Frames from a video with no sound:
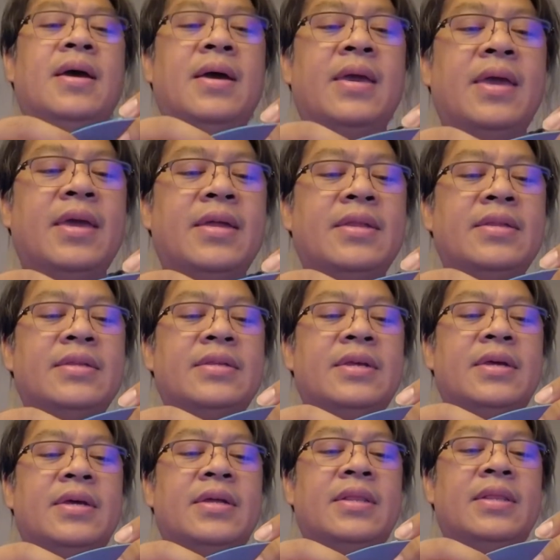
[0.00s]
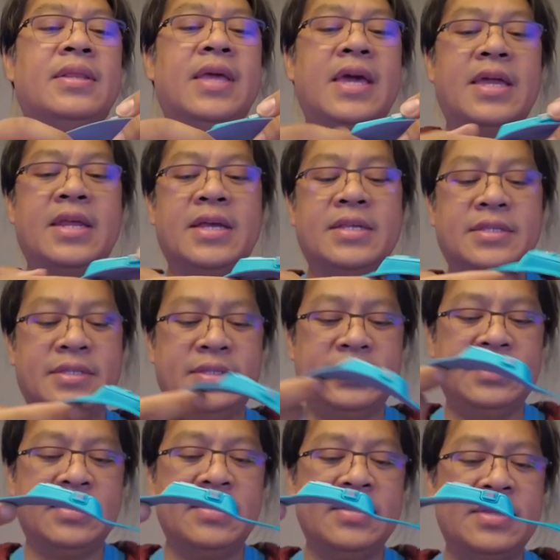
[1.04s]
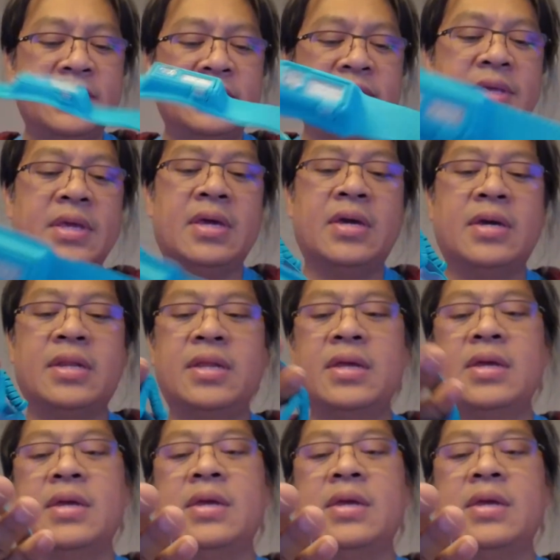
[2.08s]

And let us turn this thing on.